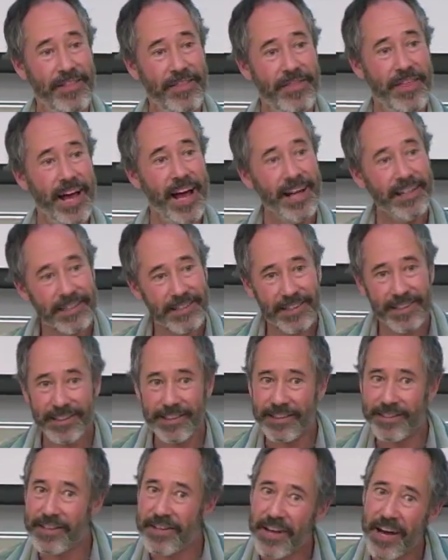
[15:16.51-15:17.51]
that's
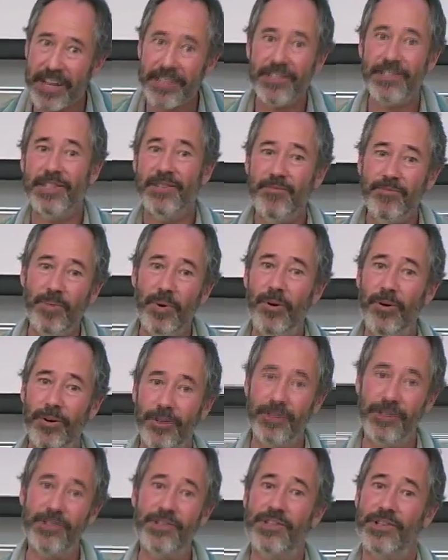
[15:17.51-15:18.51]
a nuts and
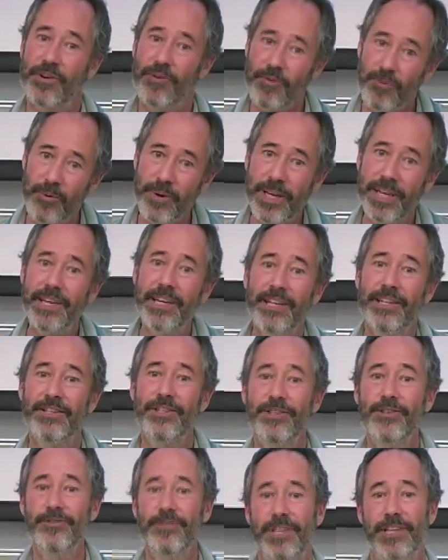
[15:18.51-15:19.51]
bolts, we
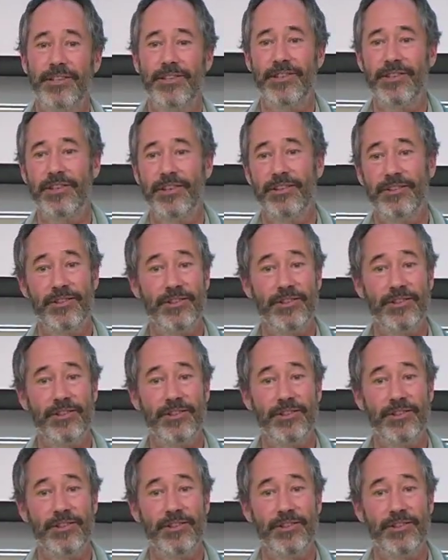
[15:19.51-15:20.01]
can do this.